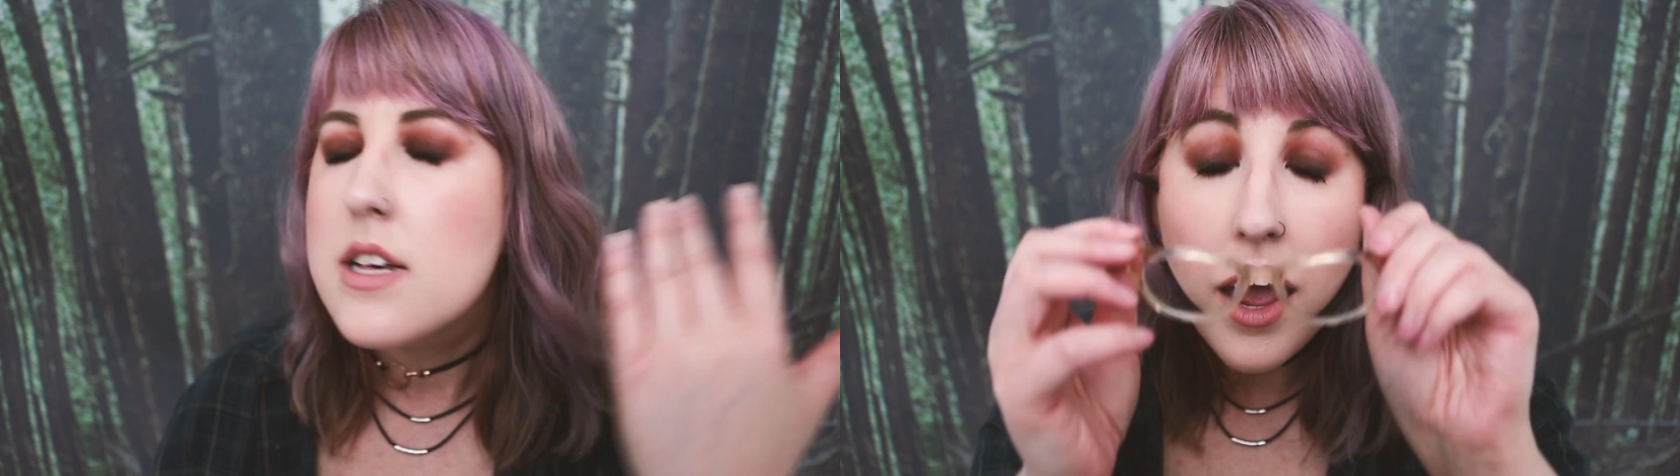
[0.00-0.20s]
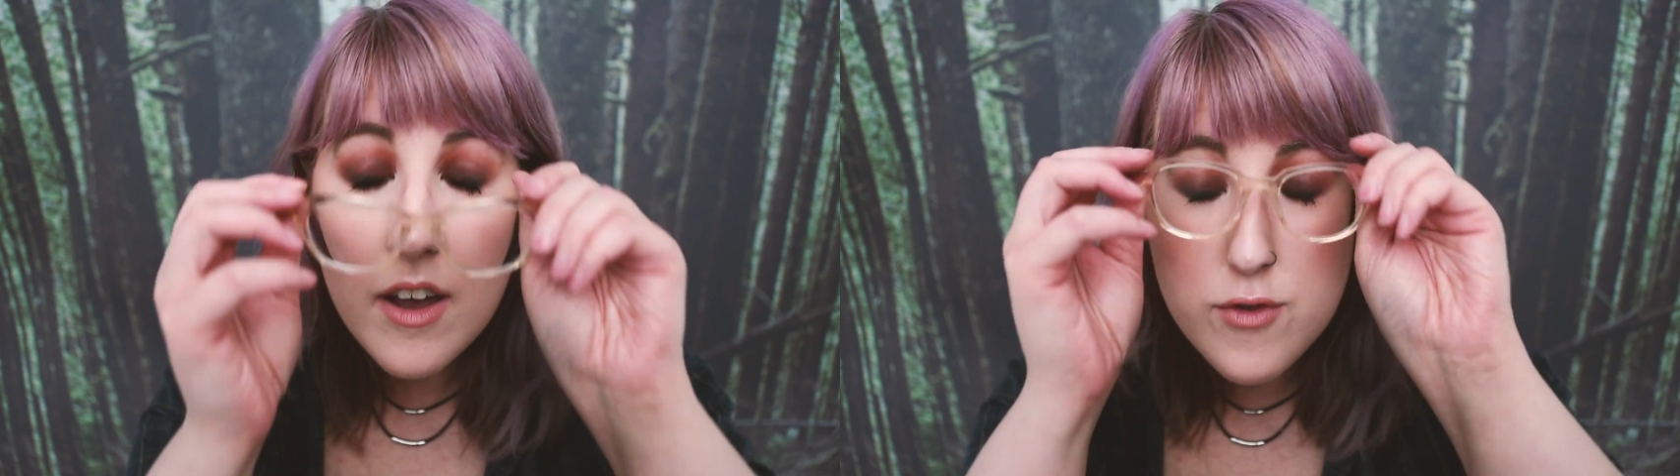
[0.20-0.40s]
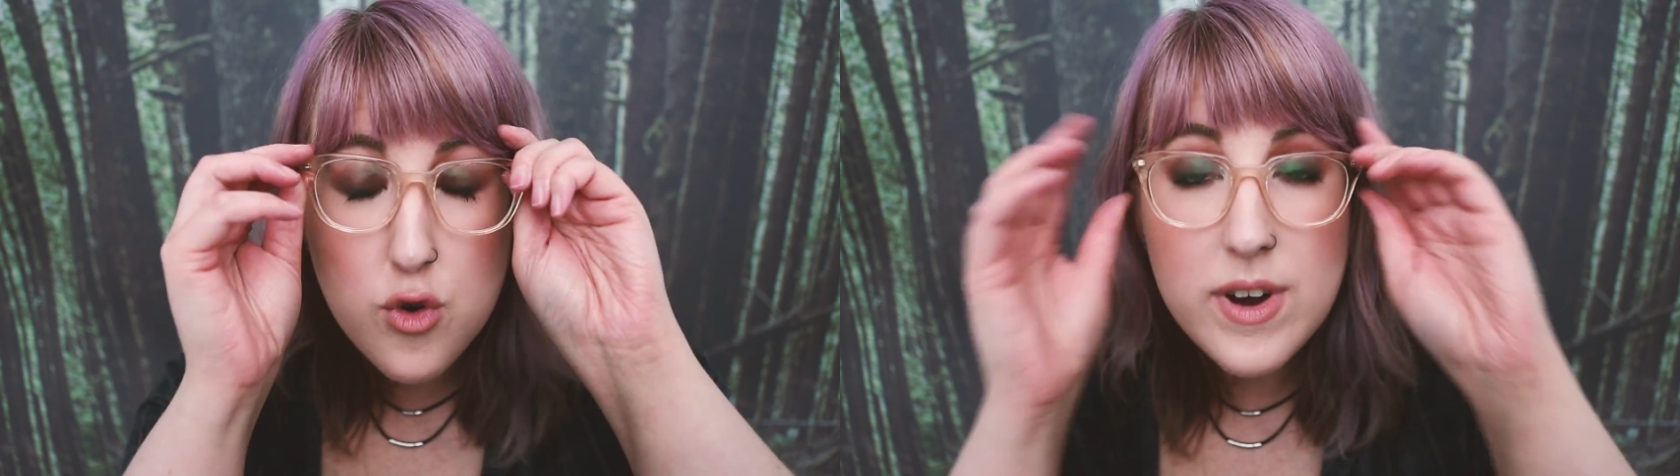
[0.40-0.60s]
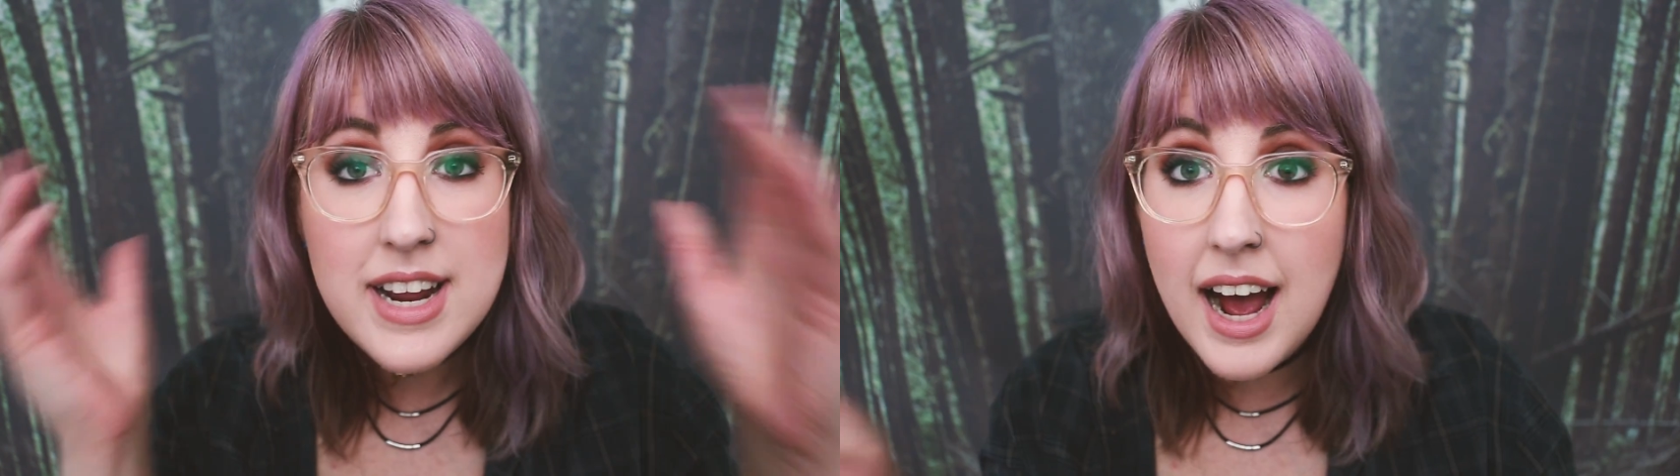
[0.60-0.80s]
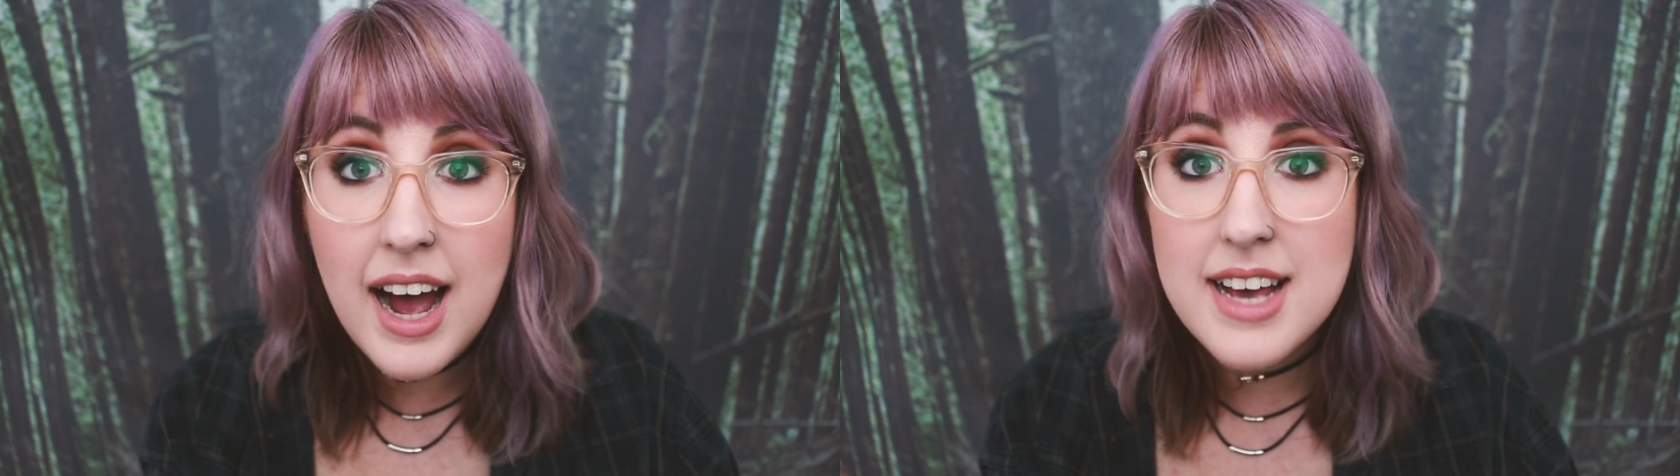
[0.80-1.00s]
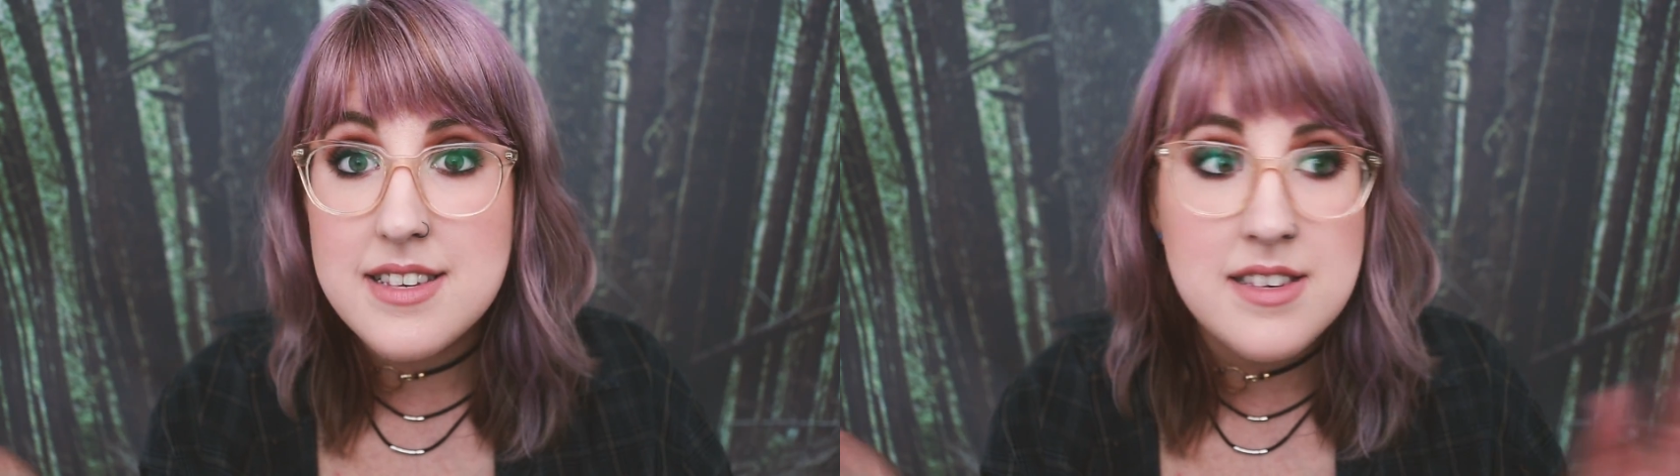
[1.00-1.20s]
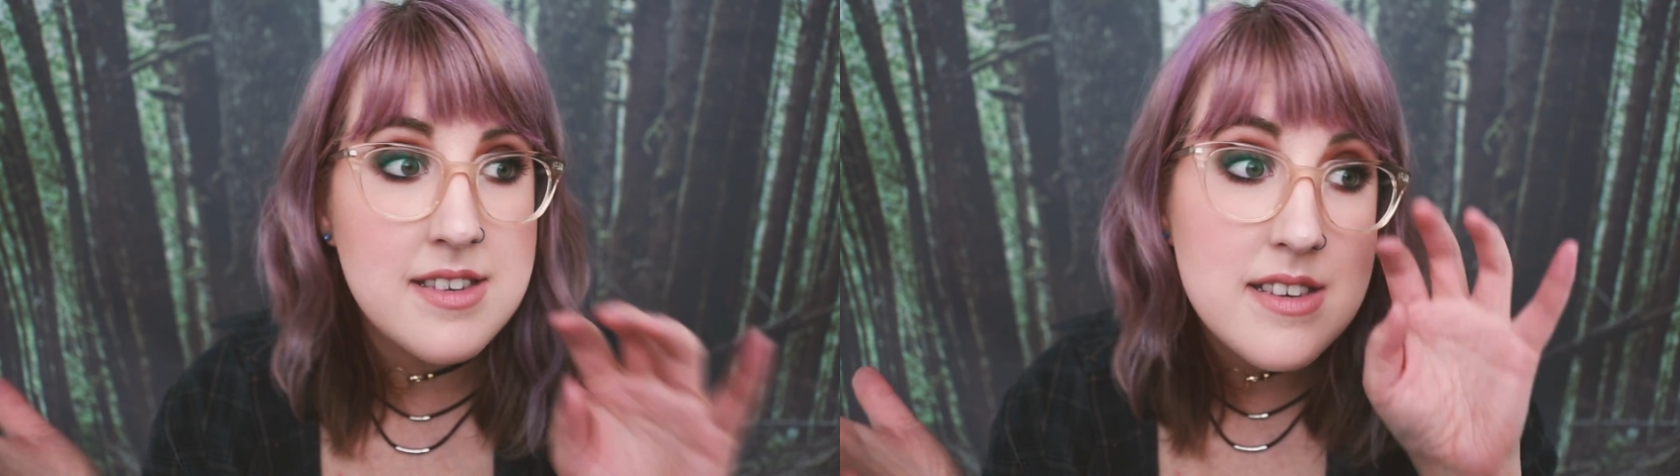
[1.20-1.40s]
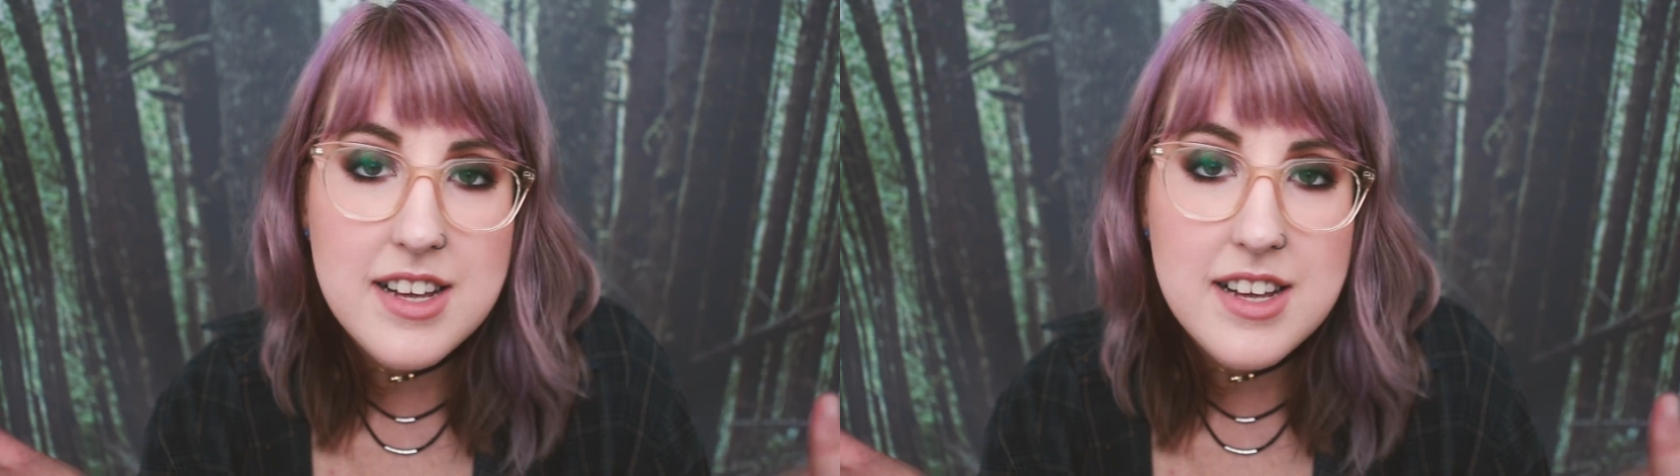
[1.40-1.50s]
I have green eyes.